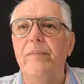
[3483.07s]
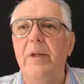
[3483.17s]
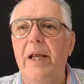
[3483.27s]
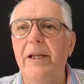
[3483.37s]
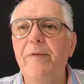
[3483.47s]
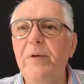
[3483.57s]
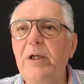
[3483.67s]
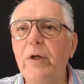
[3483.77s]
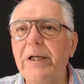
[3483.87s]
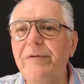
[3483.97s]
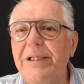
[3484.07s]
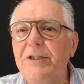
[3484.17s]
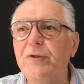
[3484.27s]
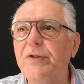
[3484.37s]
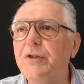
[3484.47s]
And if we look at
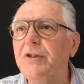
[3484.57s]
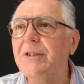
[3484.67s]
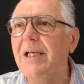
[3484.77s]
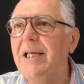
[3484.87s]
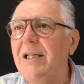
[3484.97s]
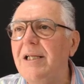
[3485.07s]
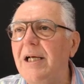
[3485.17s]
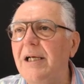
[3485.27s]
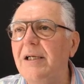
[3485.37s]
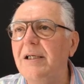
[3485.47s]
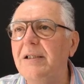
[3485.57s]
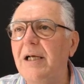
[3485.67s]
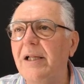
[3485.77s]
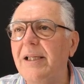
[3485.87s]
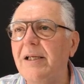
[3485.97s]
these returns, and uh,
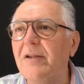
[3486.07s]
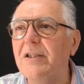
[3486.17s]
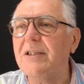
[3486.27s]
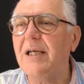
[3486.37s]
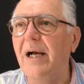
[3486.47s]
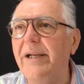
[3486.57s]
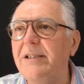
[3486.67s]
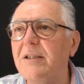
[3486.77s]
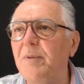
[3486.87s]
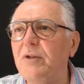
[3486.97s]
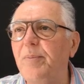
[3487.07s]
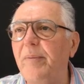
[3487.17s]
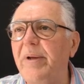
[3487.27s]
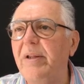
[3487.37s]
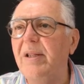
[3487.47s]
I think this side is the most
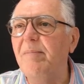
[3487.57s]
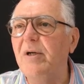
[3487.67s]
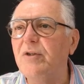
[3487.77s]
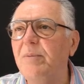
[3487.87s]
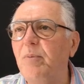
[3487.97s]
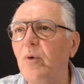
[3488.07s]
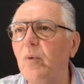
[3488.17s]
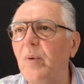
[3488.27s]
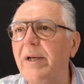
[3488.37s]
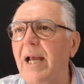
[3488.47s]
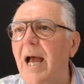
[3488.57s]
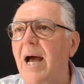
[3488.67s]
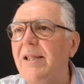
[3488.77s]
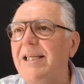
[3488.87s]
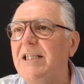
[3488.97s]
probably the most important one.
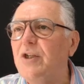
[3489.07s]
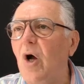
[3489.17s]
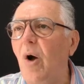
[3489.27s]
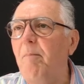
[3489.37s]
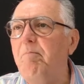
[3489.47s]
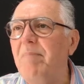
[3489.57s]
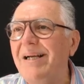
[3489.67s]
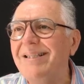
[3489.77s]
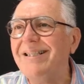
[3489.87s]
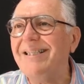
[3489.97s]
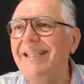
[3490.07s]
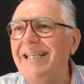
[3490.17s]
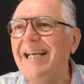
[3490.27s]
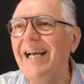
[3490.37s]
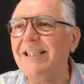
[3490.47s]
These are monthly
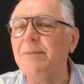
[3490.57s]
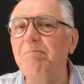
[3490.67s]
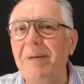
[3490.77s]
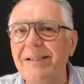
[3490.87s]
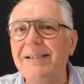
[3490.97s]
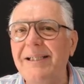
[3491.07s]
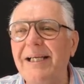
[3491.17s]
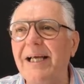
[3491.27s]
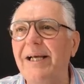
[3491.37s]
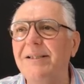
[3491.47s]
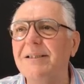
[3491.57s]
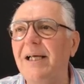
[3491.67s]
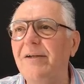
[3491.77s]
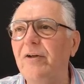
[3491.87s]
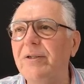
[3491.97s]
gains, monthly gains,
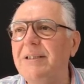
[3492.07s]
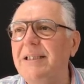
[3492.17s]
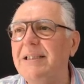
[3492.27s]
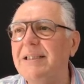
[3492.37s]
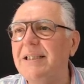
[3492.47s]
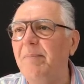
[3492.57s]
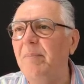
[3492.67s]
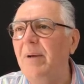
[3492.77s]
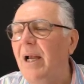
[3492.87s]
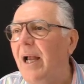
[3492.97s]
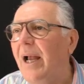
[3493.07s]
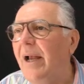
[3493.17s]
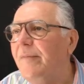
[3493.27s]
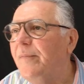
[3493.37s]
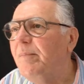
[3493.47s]
and you can see some
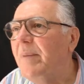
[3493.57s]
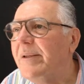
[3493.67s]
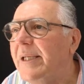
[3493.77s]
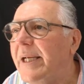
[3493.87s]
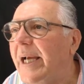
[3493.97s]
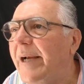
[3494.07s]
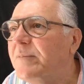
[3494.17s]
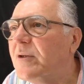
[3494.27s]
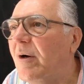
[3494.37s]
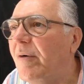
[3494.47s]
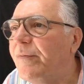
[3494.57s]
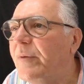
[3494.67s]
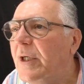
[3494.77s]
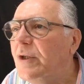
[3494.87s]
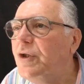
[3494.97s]
have monthly gains of
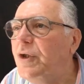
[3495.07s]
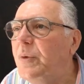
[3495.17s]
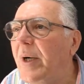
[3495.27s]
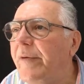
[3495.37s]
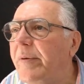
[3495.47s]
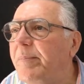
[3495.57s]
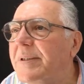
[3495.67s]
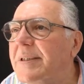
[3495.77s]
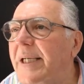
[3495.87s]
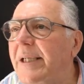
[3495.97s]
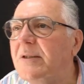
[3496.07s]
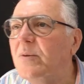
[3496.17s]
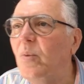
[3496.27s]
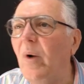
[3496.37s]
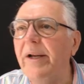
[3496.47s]
two hundred percent,
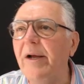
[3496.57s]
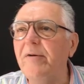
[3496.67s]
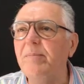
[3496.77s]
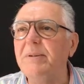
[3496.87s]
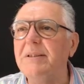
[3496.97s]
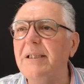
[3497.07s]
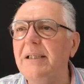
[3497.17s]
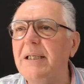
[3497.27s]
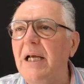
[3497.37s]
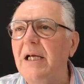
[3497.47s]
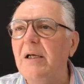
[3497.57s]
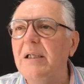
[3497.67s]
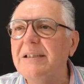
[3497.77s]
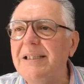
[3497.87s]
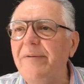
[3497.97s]
one hundred percent,
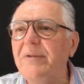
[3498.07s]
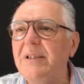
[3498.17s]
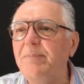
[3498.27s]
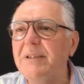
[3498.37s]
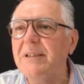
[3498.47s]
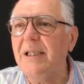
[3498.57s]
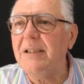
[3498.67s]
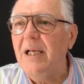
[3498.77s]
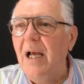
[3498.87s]
seventy percent,